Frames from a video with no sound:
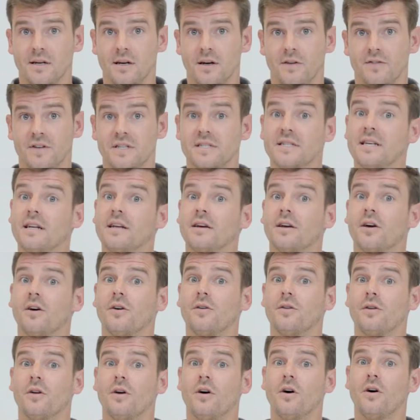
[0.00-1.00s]
of a
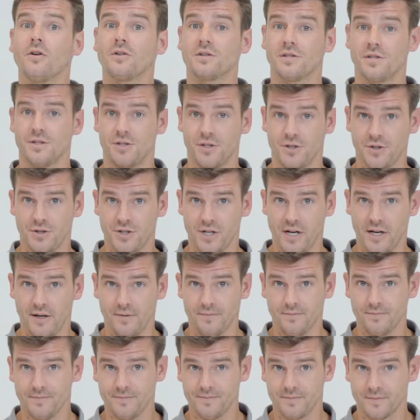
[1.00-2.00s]
silicone oxygen chain.
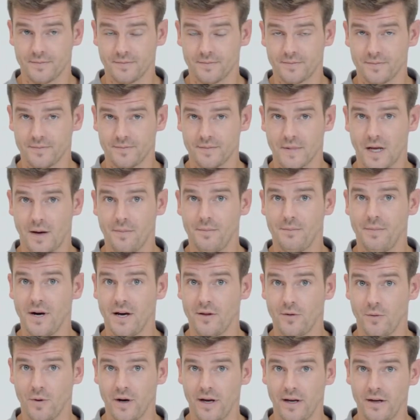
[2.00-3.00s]

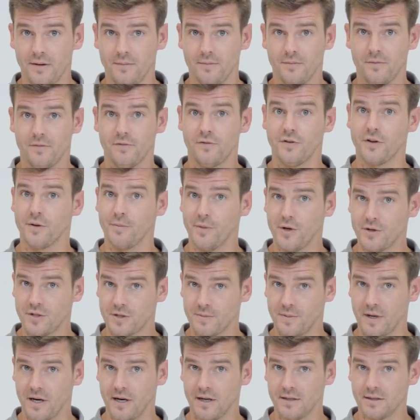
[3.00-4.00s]
By the way, for the
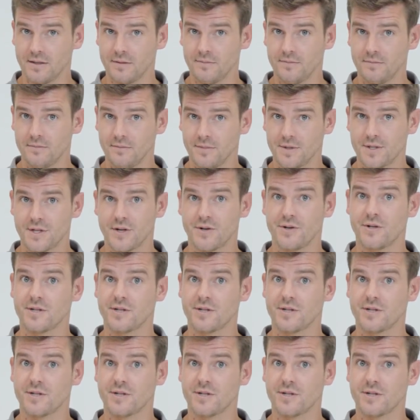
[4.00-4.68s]
most part, so do